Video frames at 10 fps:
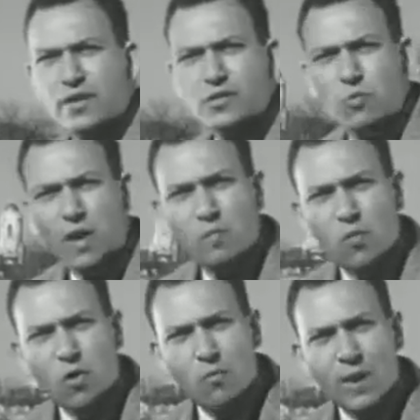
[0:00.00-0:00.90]
There's
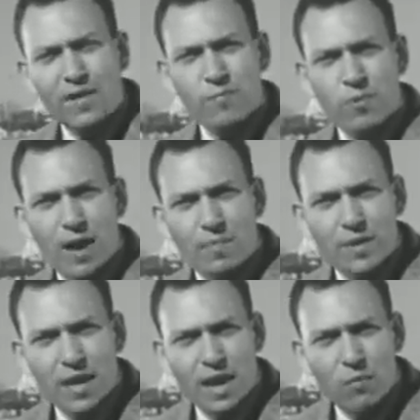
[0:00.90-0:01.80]
one more wave
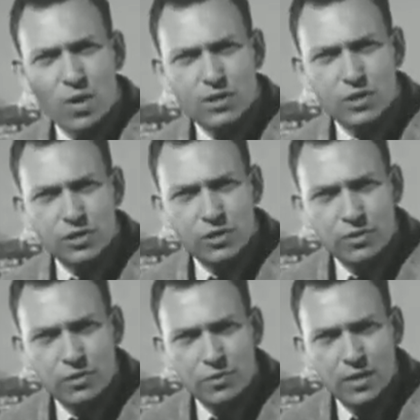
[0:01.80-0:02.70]
property I want to
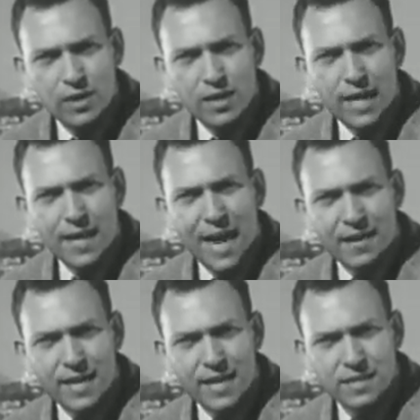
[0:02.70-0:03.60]
show you, and
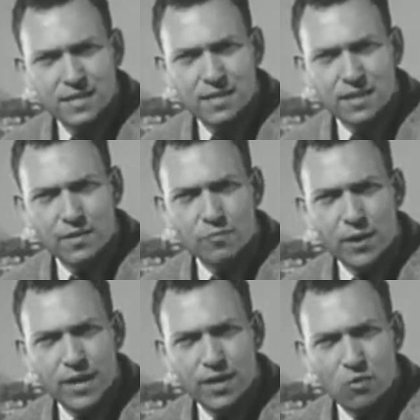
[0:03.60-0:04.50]
that is
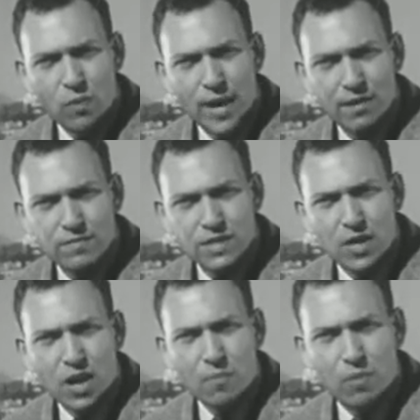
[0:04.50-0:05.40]
that radio waves
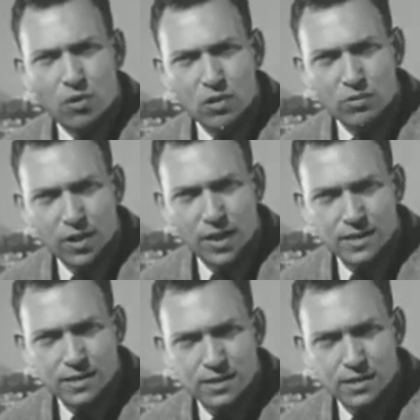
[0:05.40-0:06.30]
are
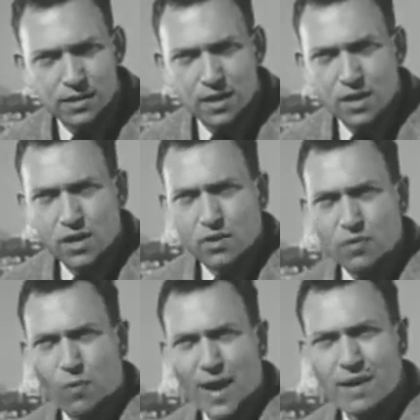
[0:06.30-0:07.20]
polarized.
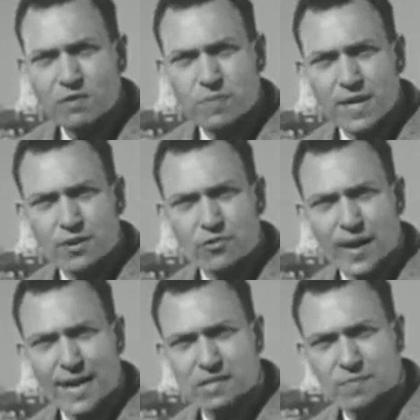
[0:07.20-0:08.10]
The waves being
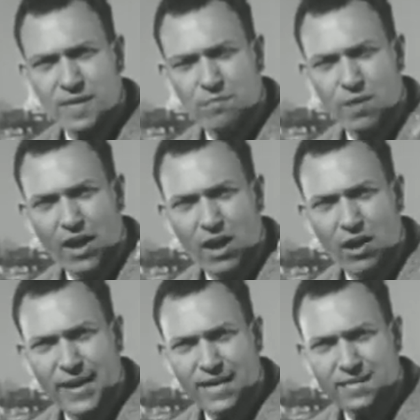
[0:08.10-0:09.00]
transmitted by our